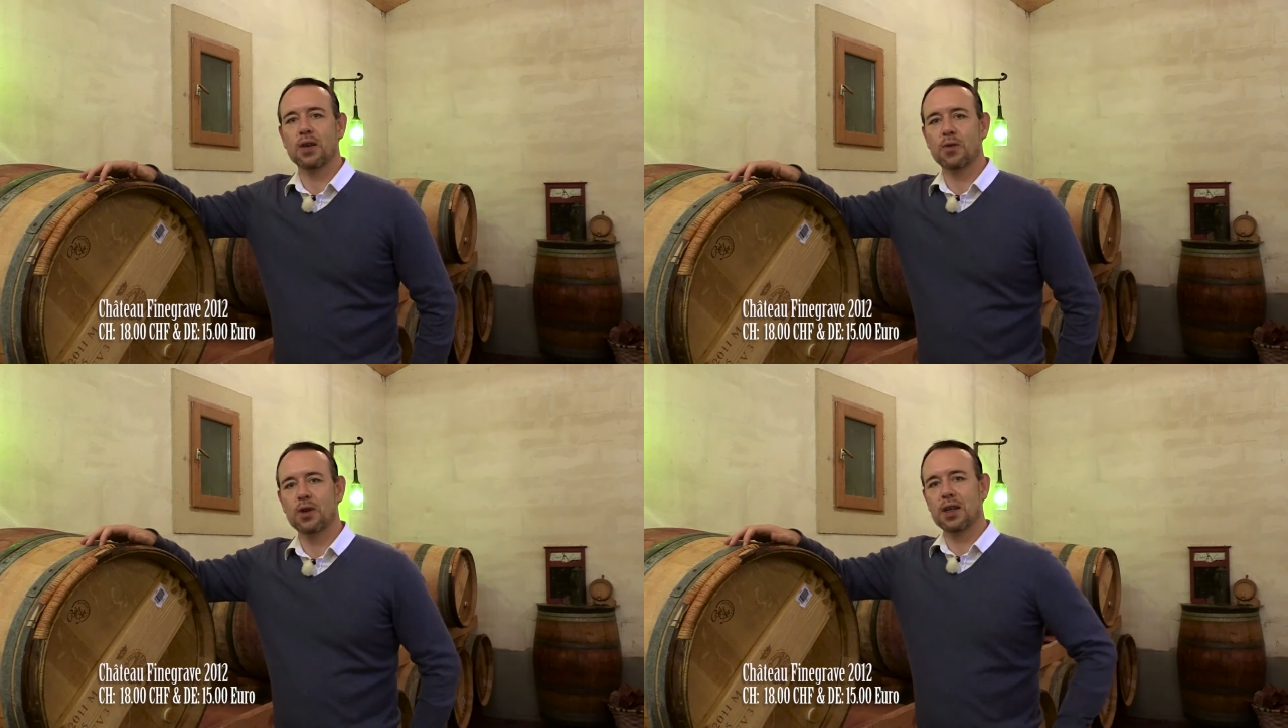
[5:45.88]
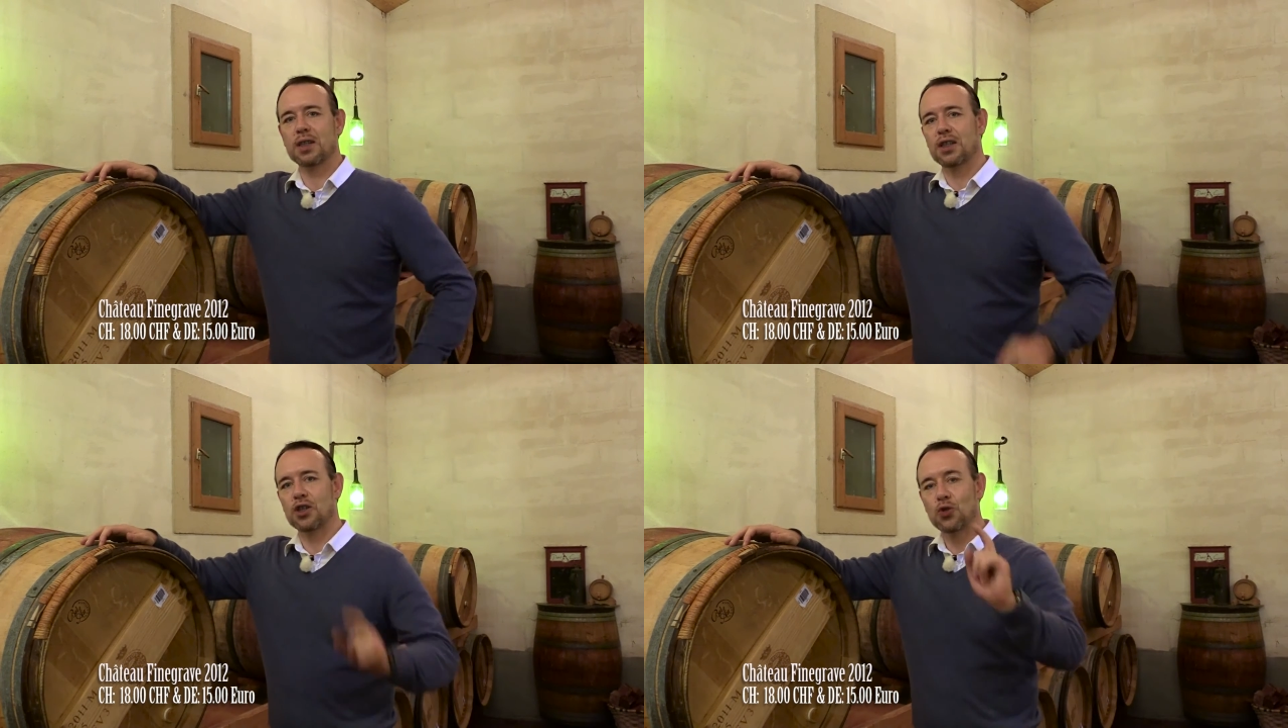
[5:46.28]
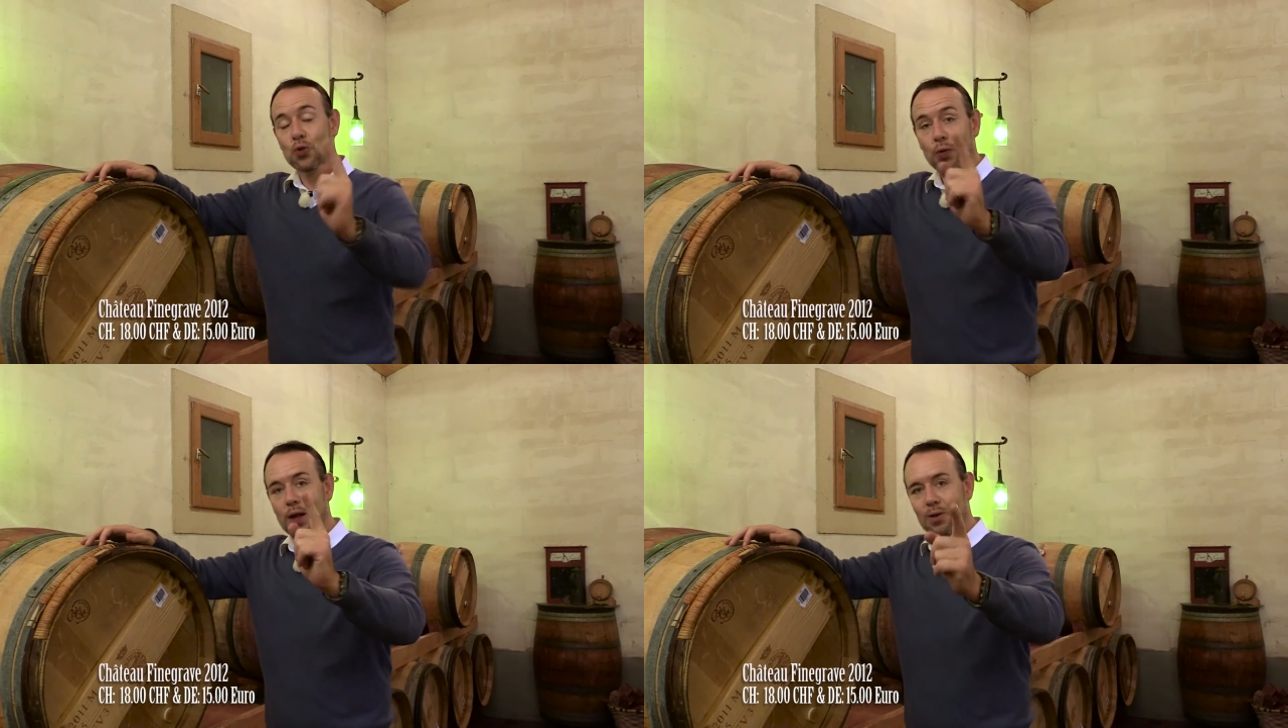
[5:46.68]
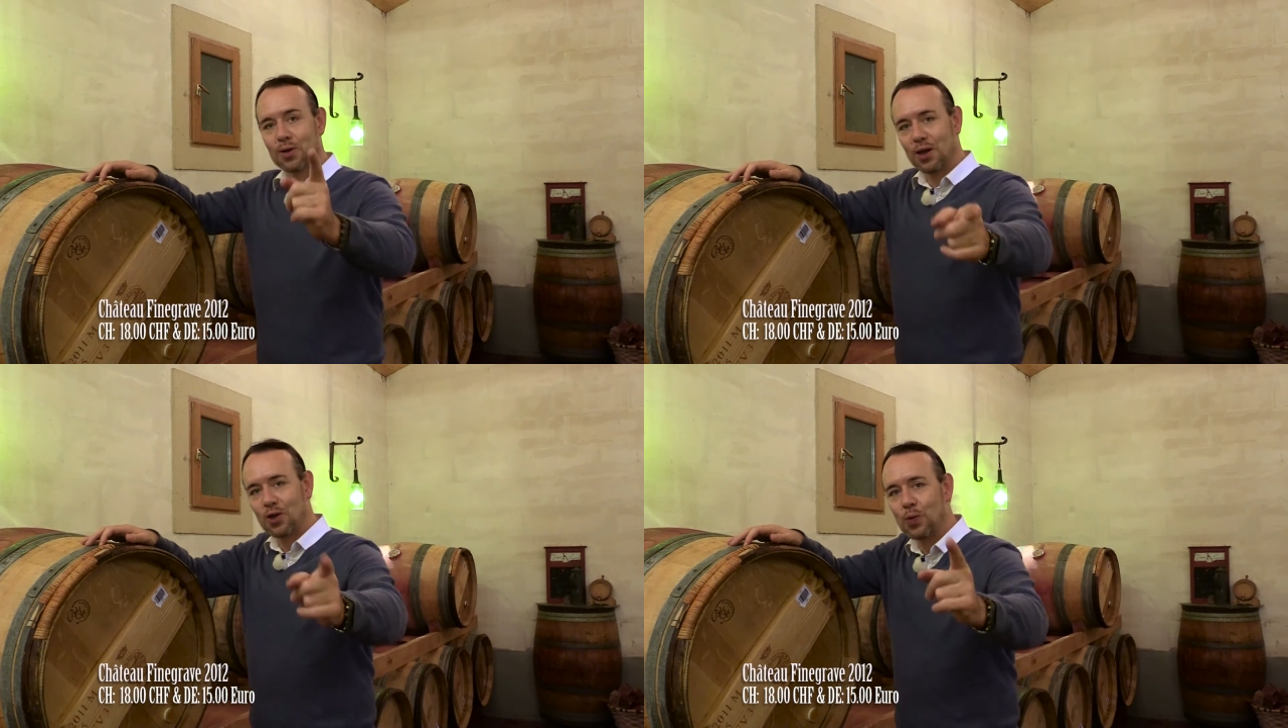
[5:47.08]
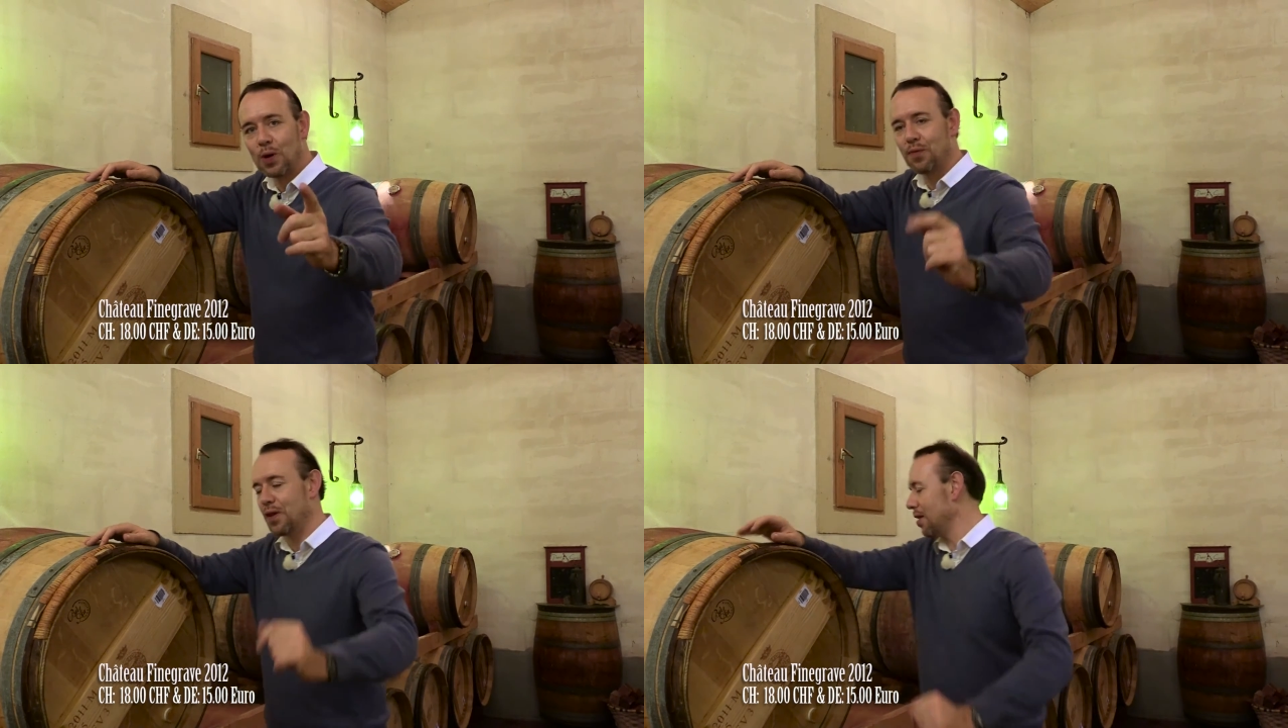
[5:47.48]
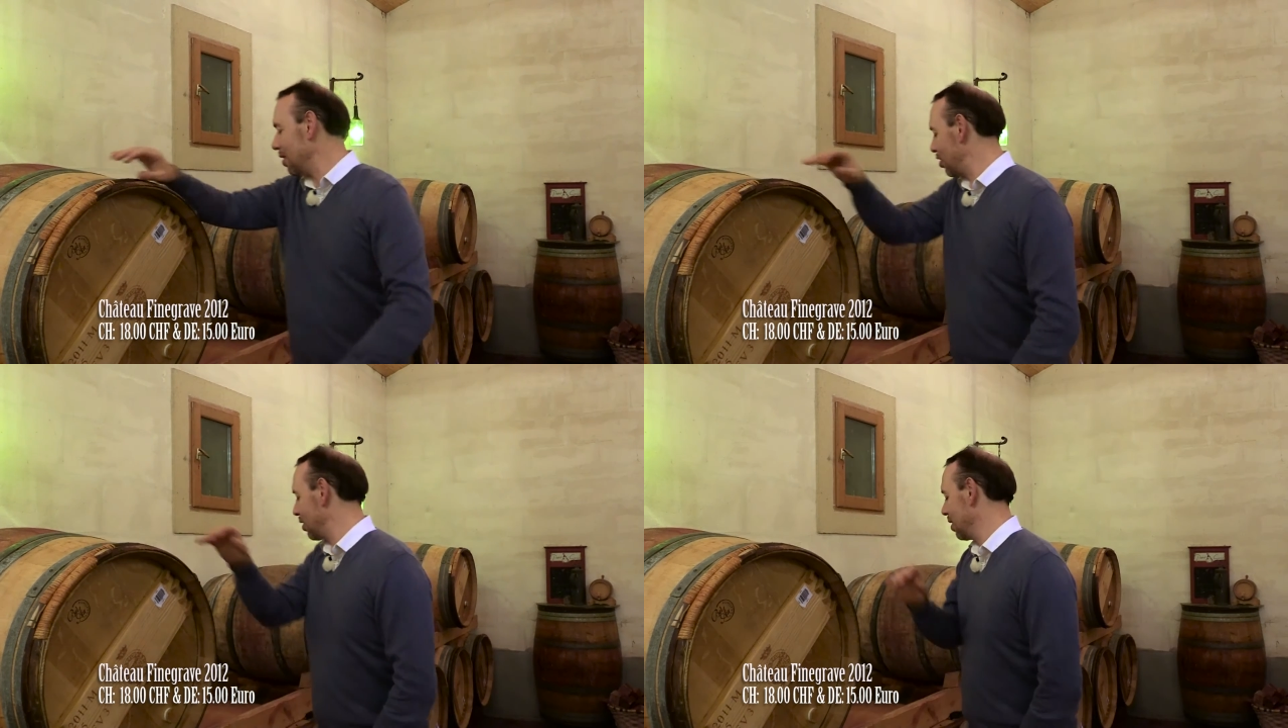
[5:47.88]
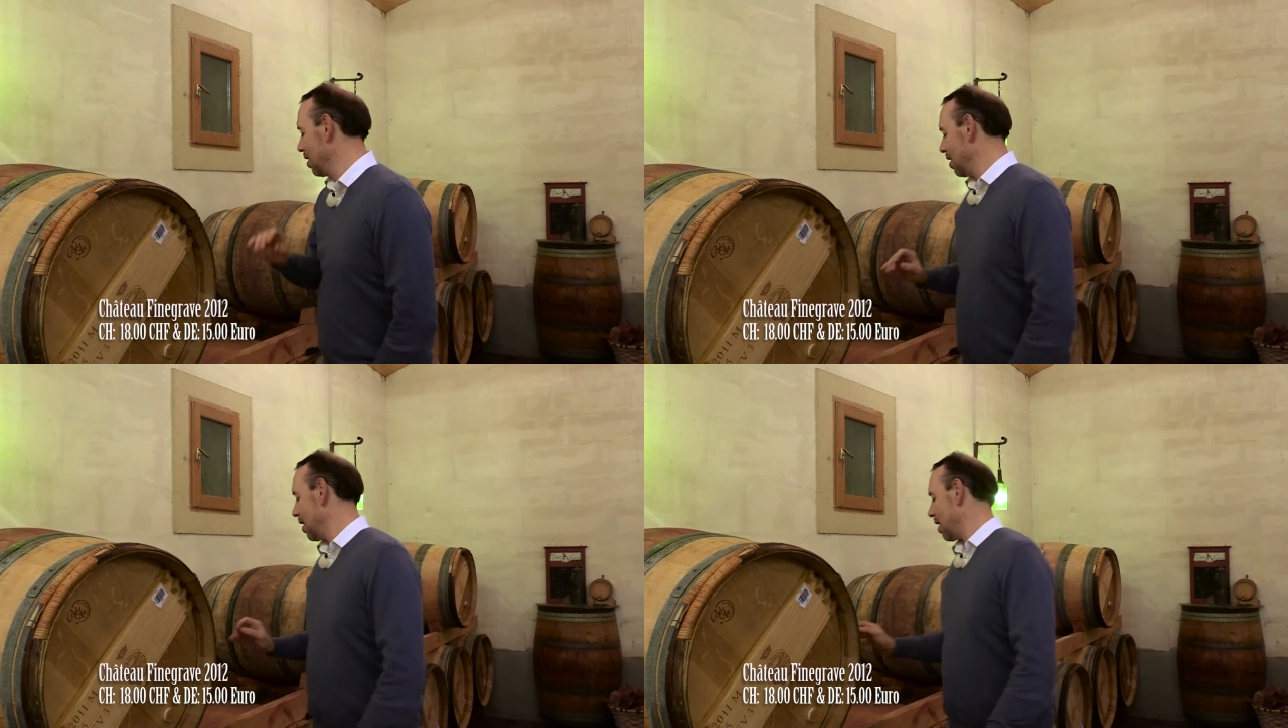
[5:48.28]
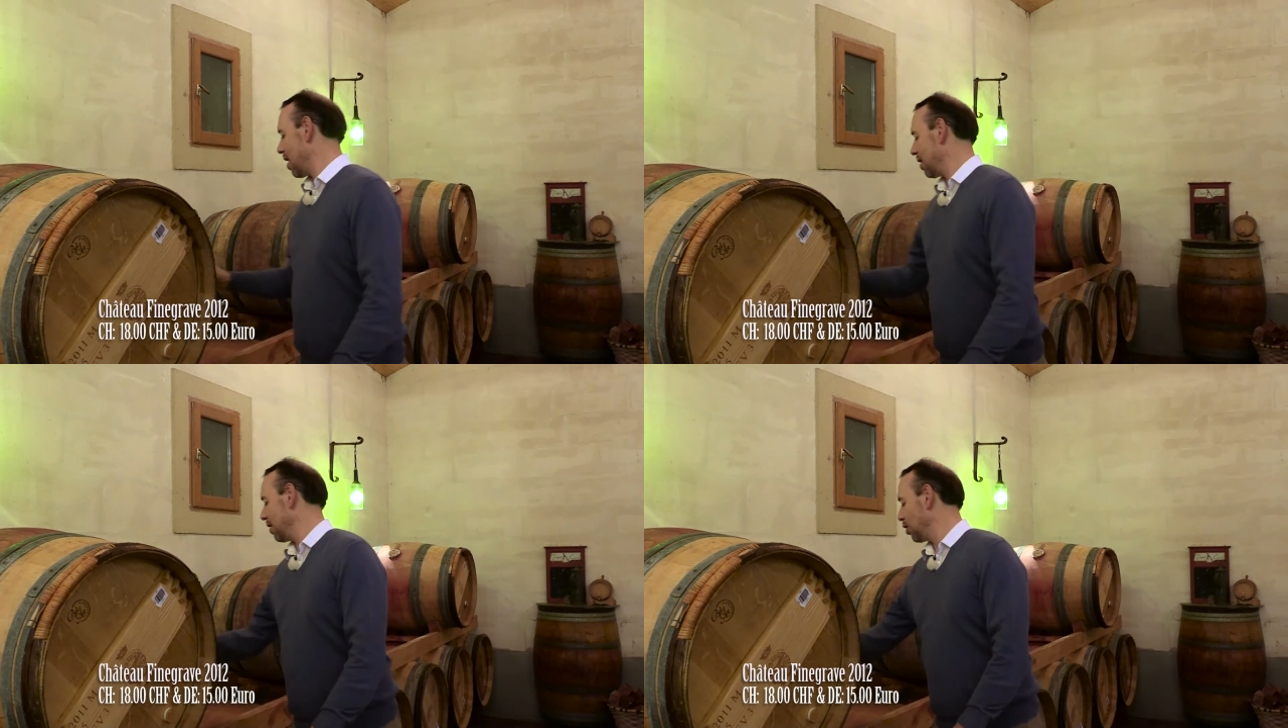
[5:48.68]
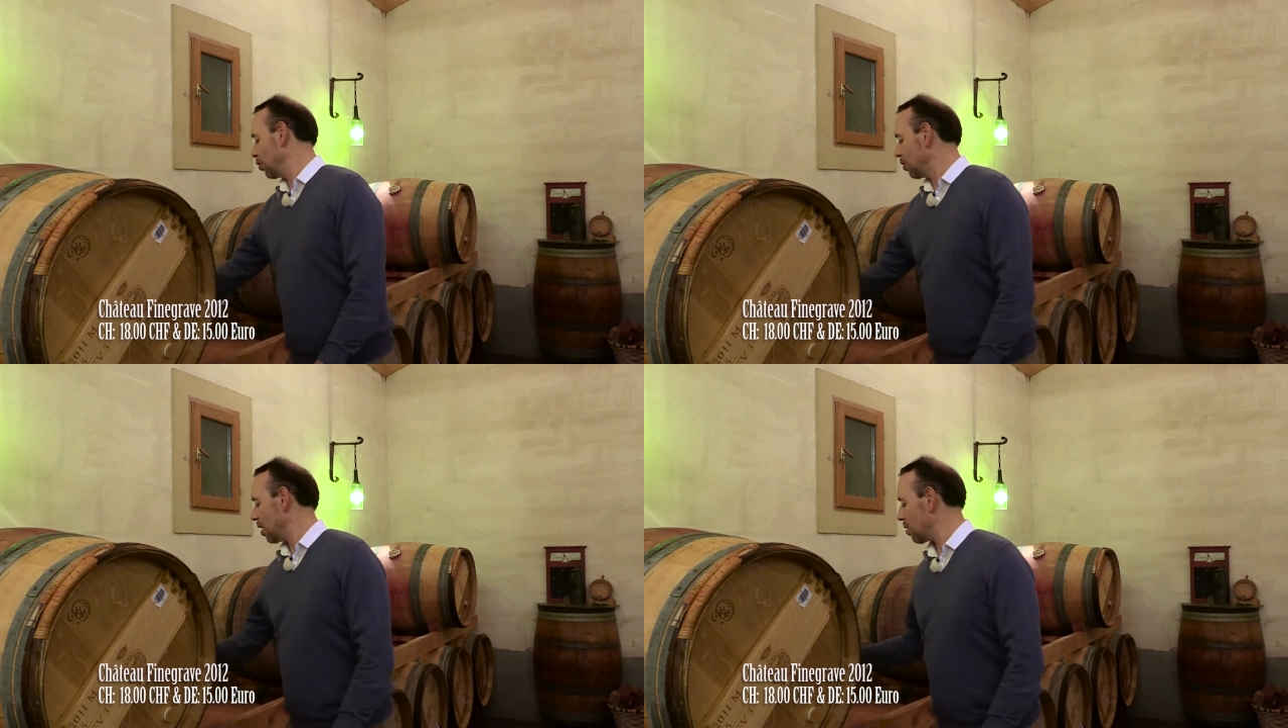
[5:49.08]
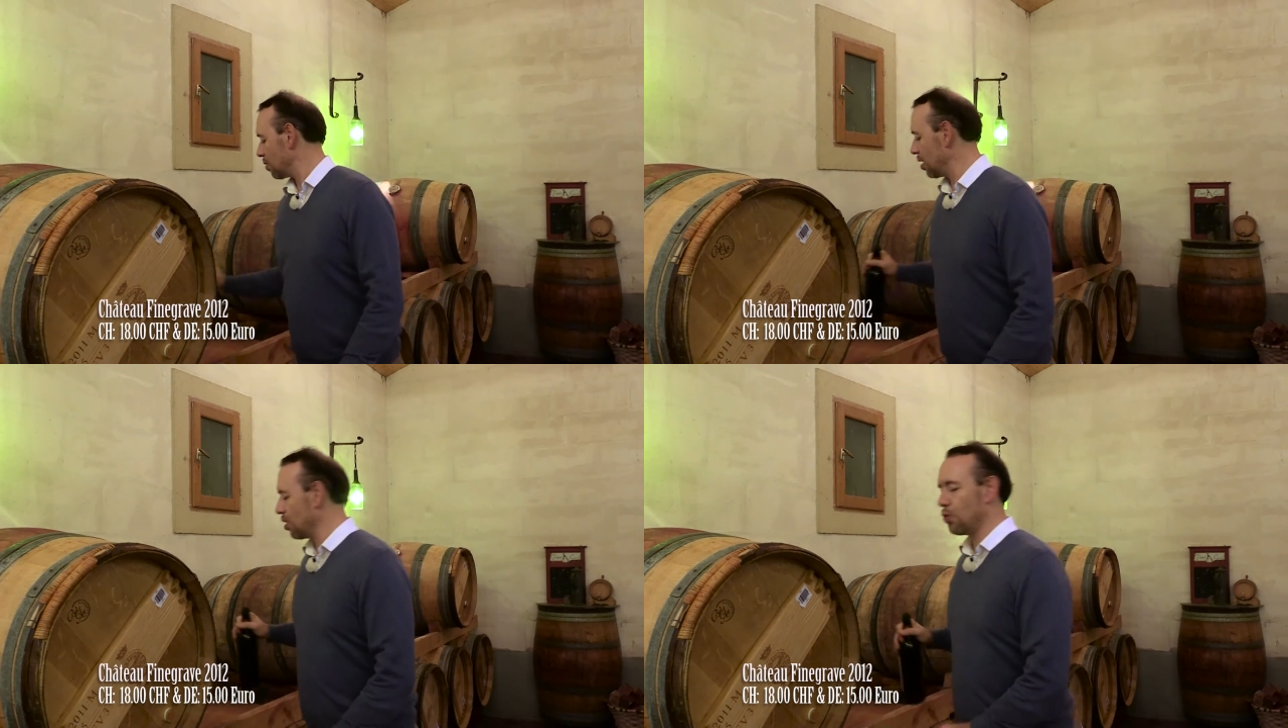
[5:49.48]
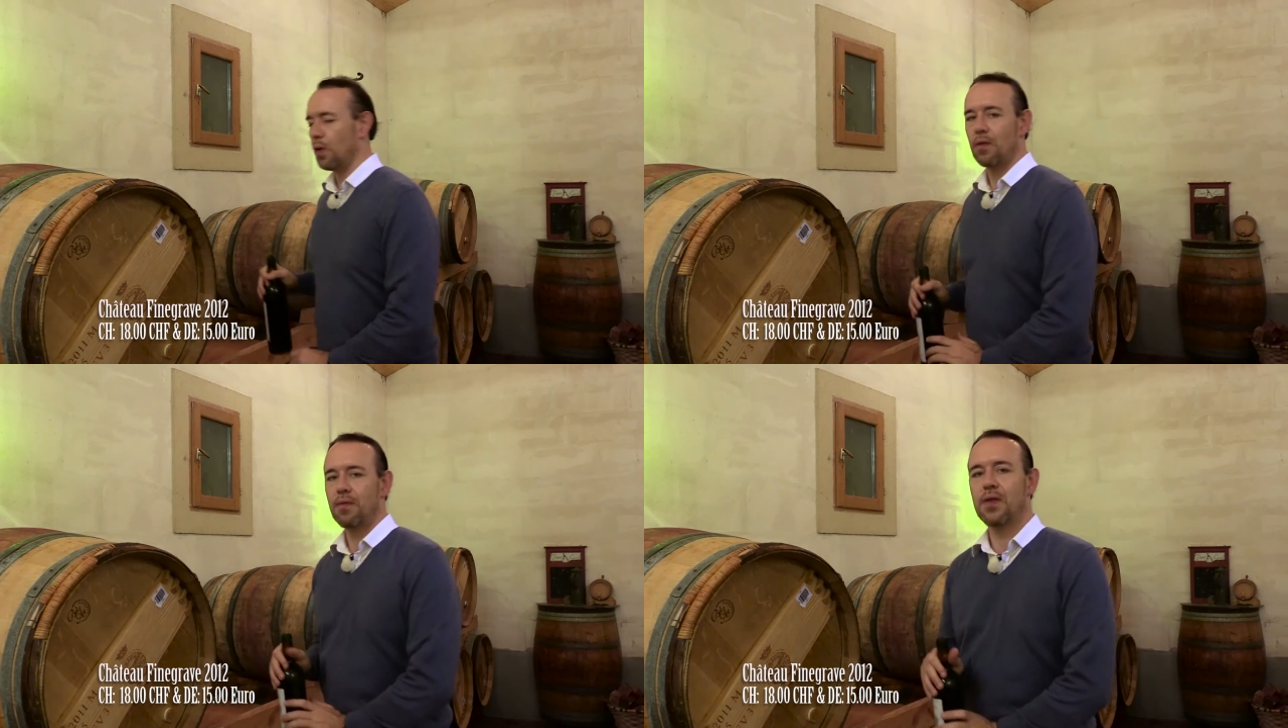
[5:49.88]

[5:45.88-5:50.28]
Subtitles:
for this is a 2012 vintage. And the 2012